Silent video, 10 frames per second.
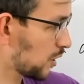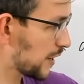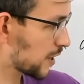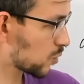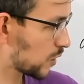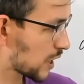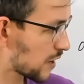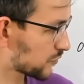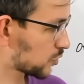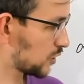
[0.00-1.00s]
layer, we
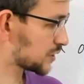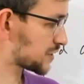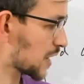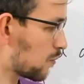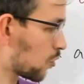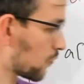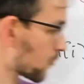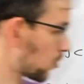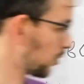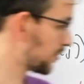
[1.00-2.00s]
have sum
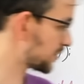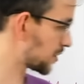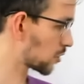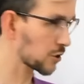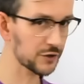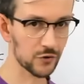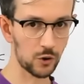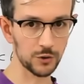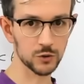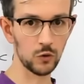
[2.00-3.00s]
of all these recursive
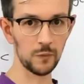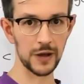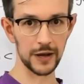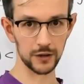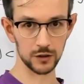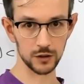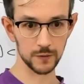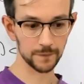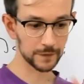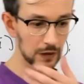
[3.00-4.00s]
calls will be n.
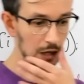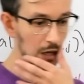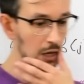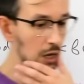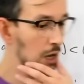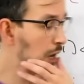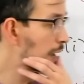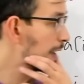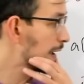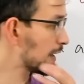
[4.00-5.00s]

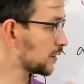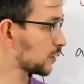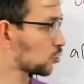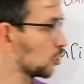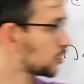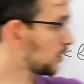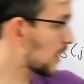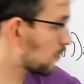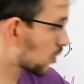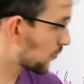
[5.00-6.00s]
And the total
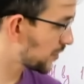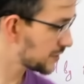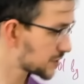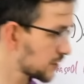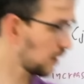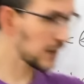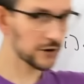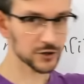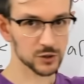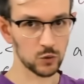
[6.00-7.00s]
number of these
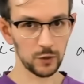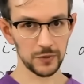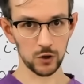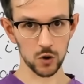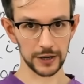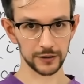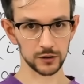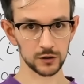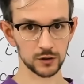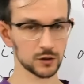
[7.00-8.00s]
layers will be log n.
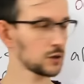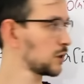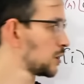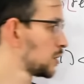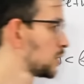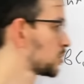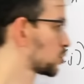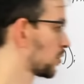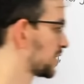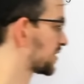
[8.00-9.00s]

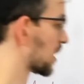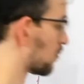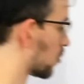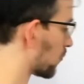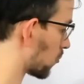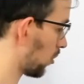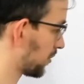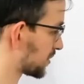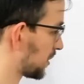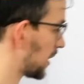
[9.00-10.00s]
So the sum of all
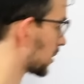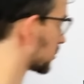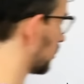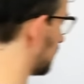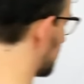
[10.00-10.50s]
these layers will